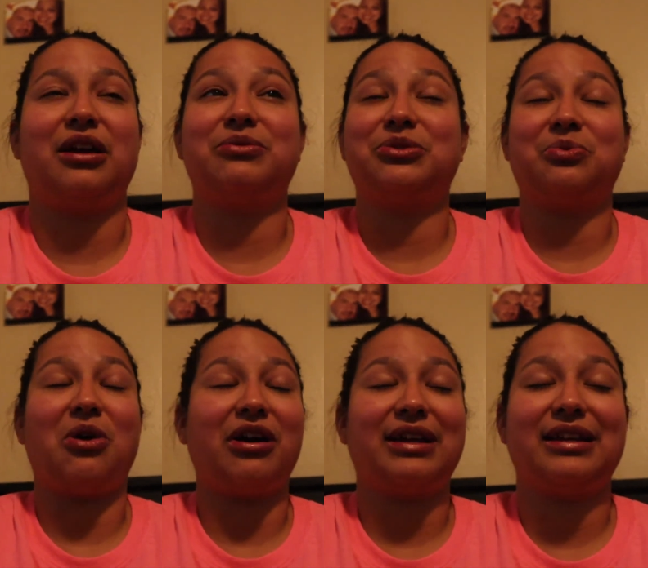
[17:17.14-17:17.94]
I was
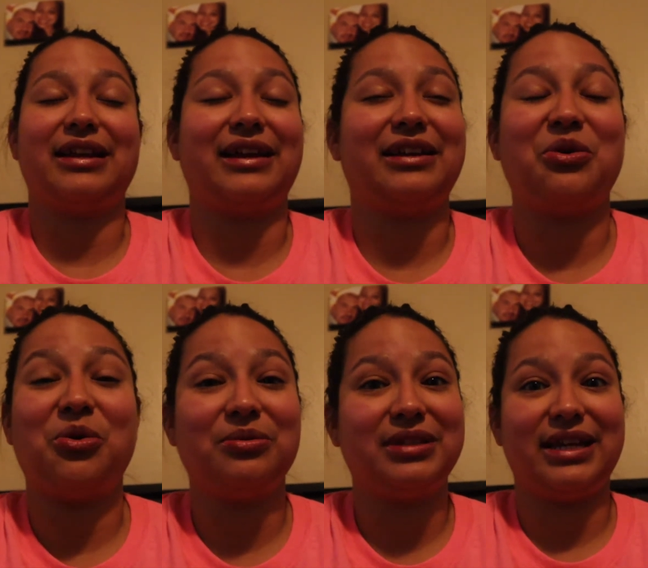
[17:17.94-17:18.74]
walking like an
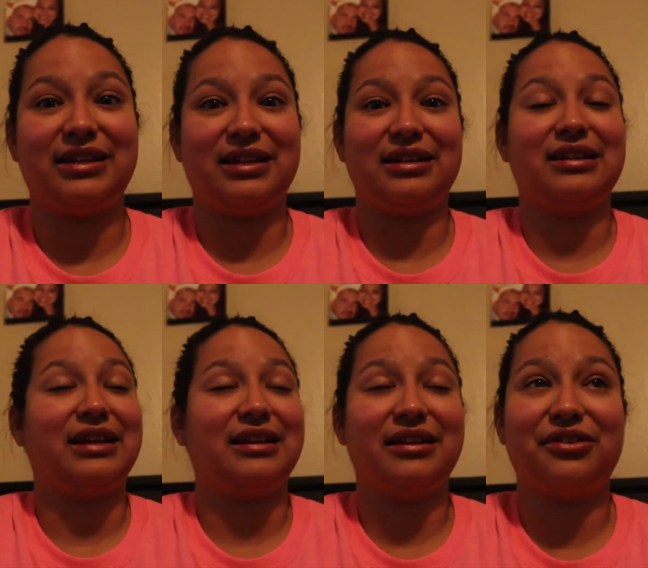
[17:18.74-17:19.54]
old lady,
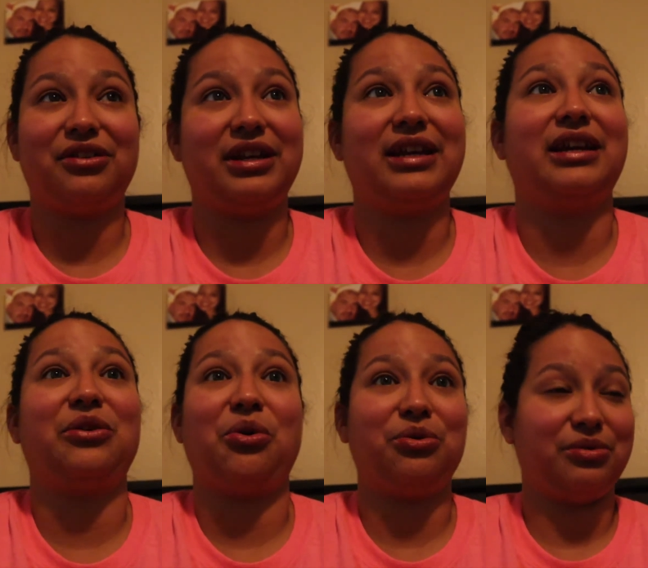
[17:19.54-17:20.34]
like literally an
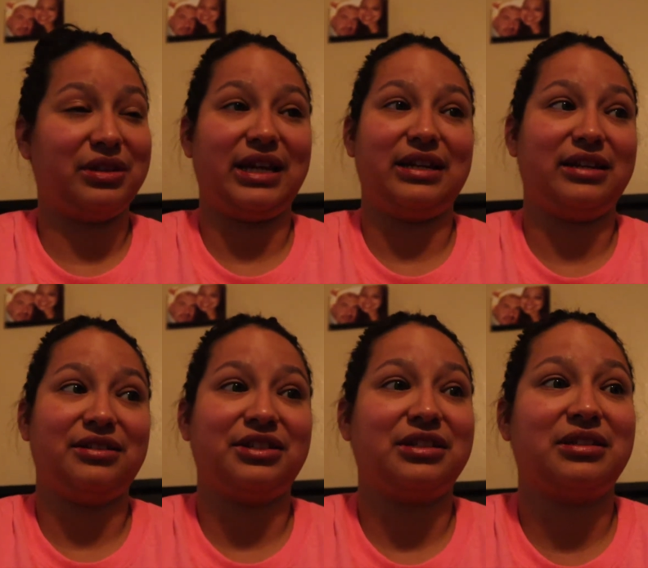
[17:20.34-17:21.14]
old lady
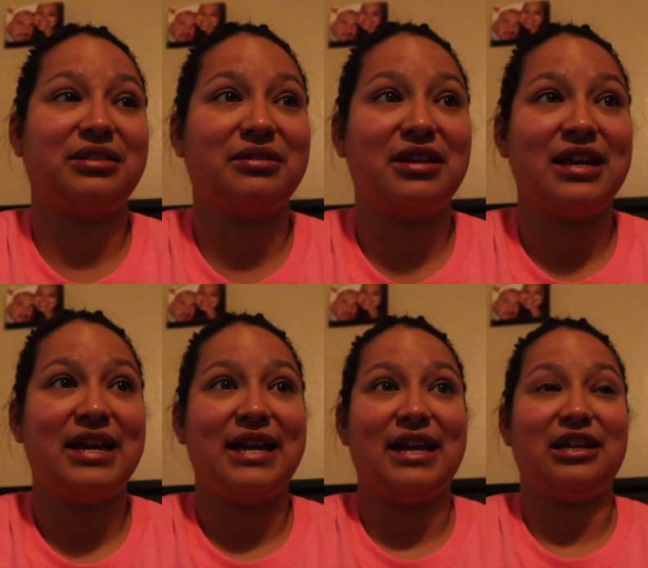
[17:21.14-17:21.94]
just
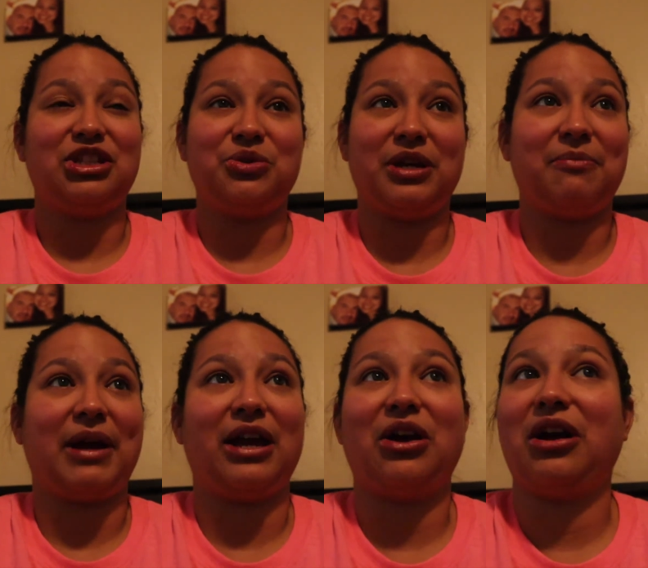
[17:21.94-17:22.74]
doing
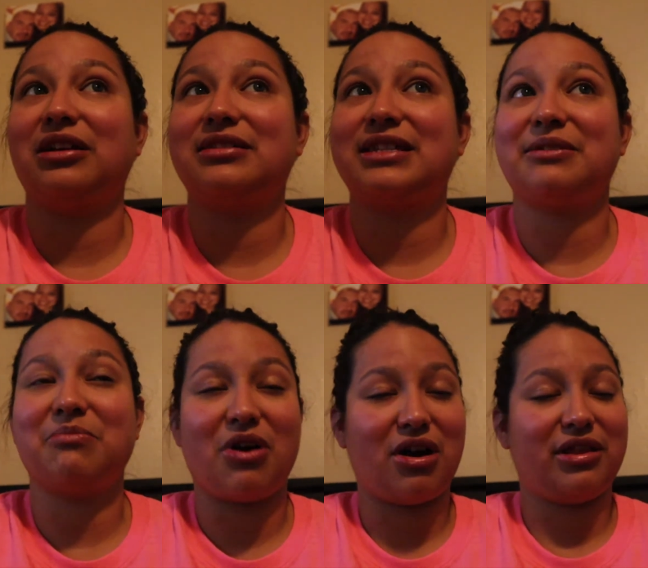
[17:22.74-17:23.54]
my
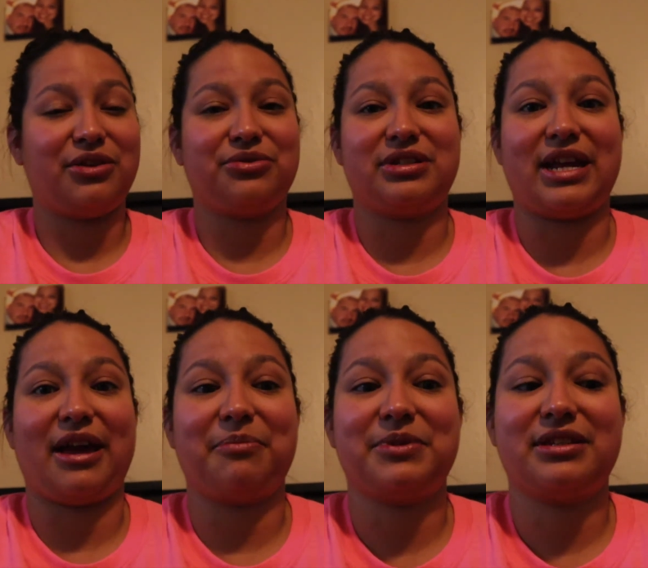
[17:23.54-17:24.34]
small little
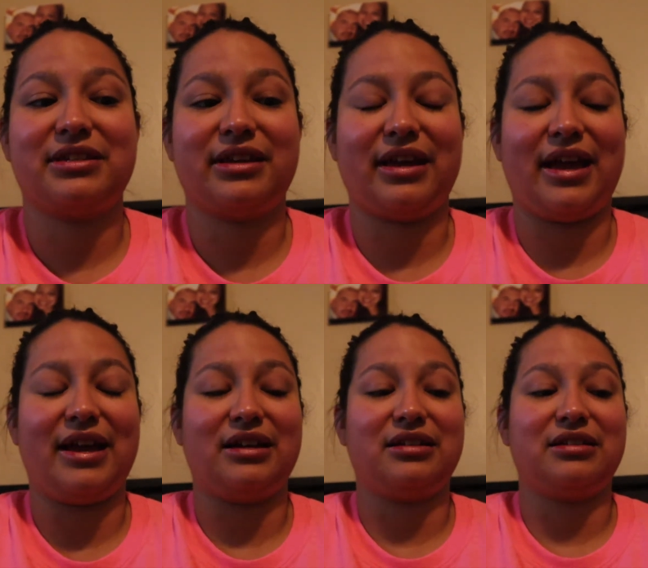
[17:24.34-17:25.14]
steps
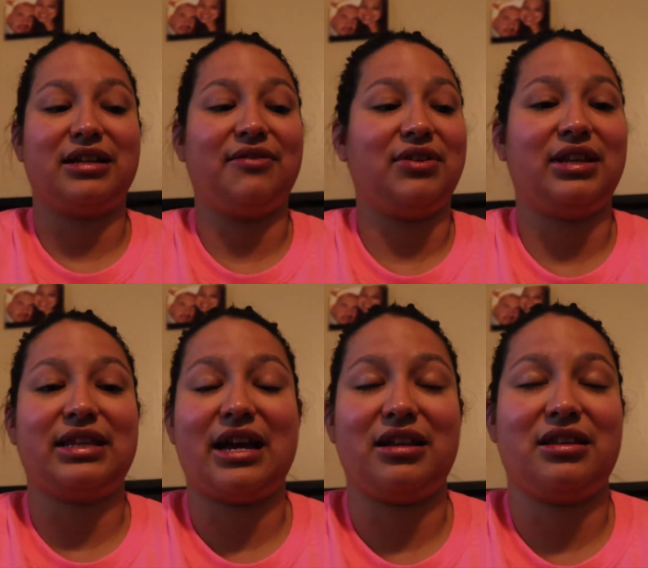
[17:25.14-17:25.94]
and even at
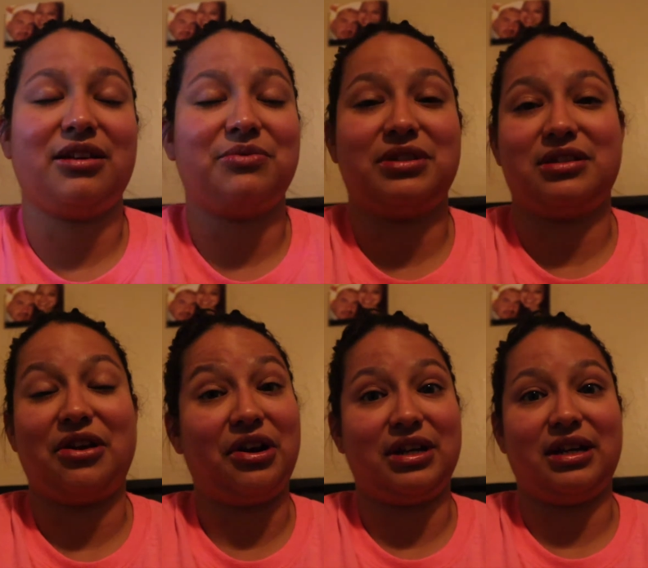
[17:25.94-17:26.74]
that it was
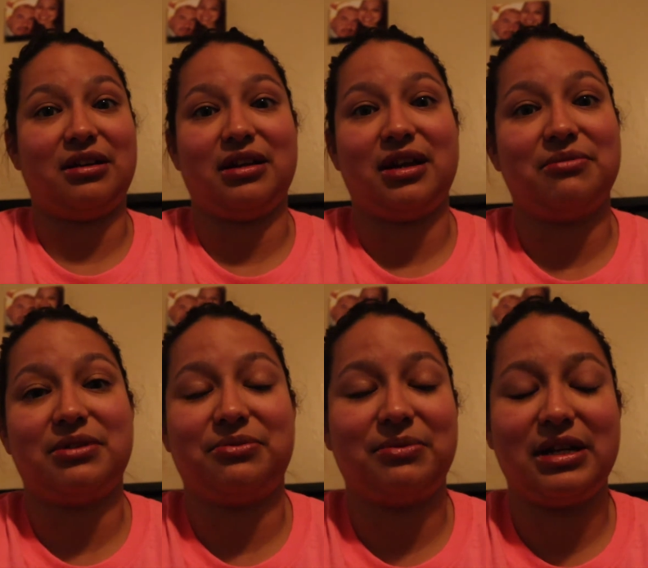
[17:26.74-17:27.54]
hurting it
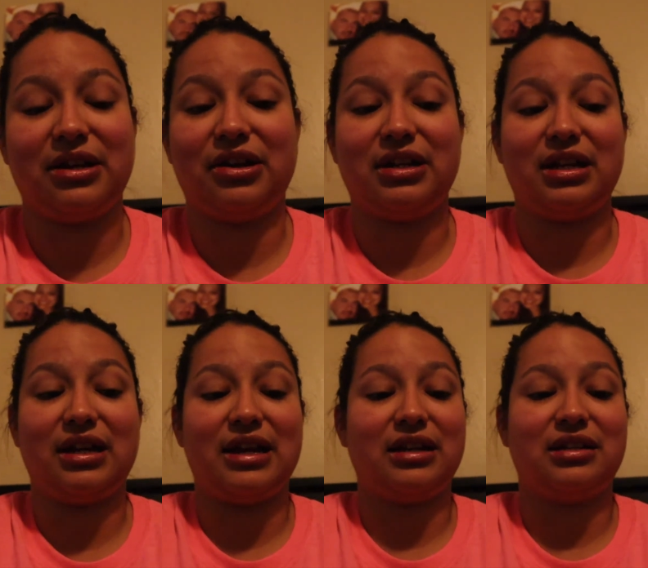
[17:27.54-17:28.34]
was really hurting
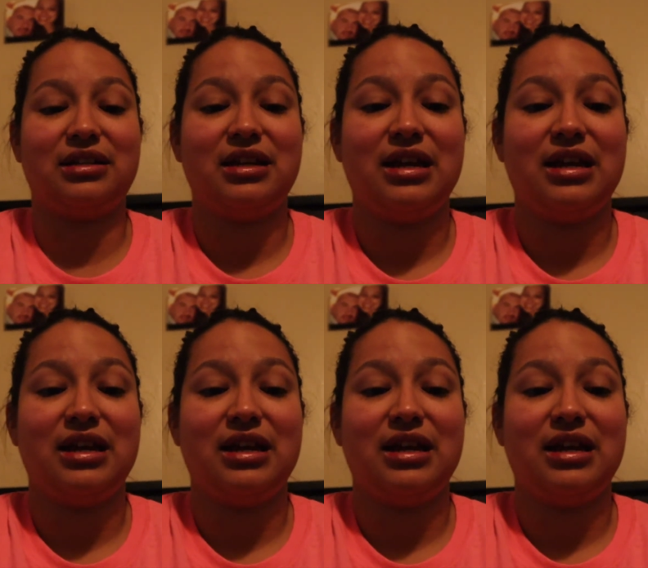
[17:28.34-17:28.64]
and